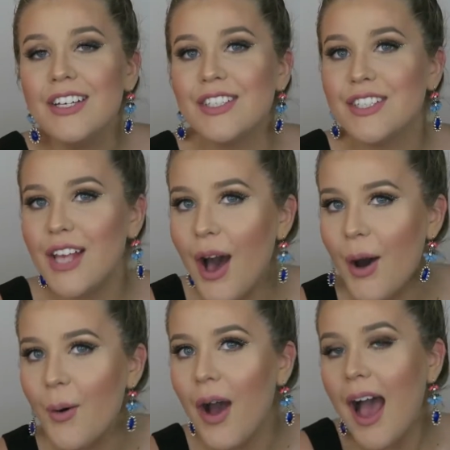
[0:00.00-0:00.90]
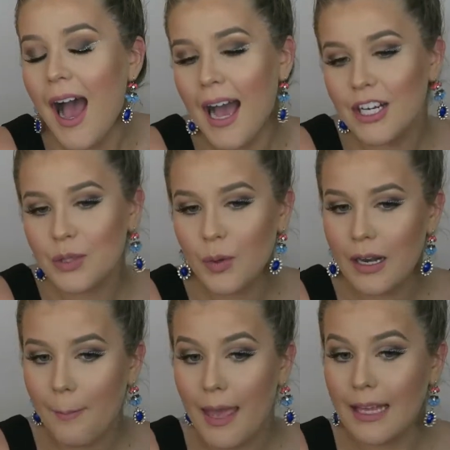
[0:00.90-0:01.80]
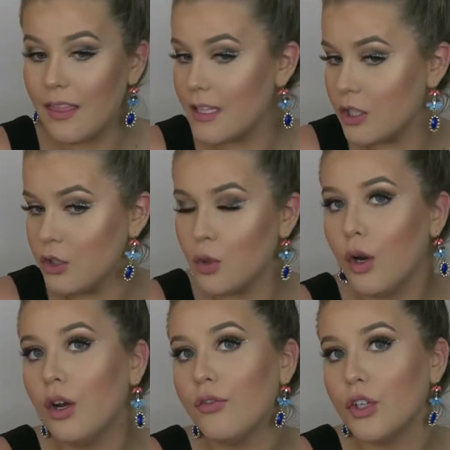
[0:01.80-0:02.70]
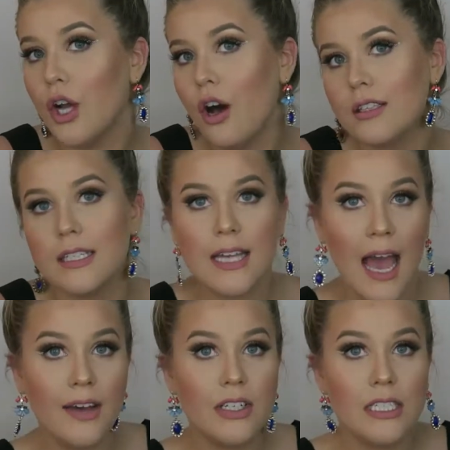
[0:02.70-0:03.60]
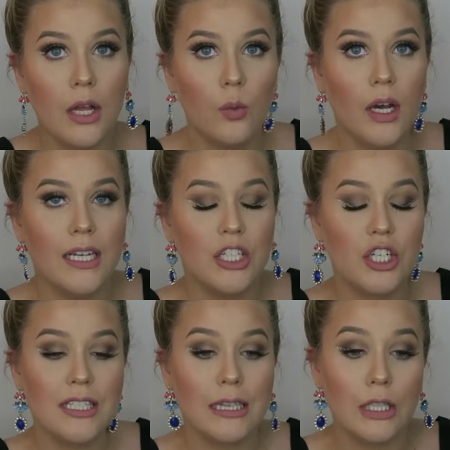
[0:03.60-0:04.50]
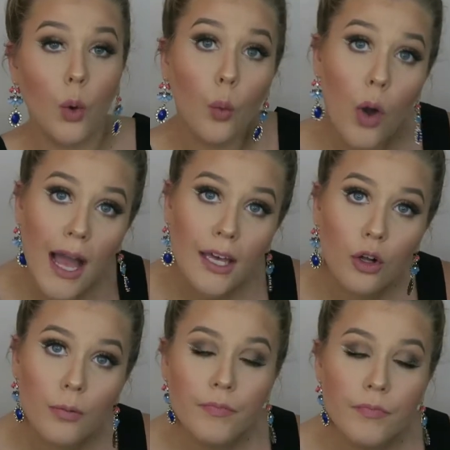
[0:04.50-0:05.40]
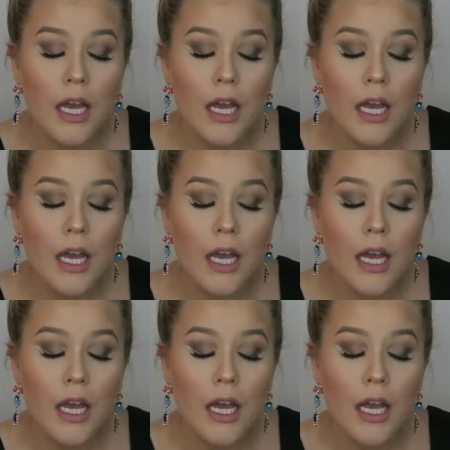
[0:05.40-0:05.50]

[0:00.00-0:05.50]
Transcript: So I just wanted to make this tutorial for y'all since I haven't done one in just a little while.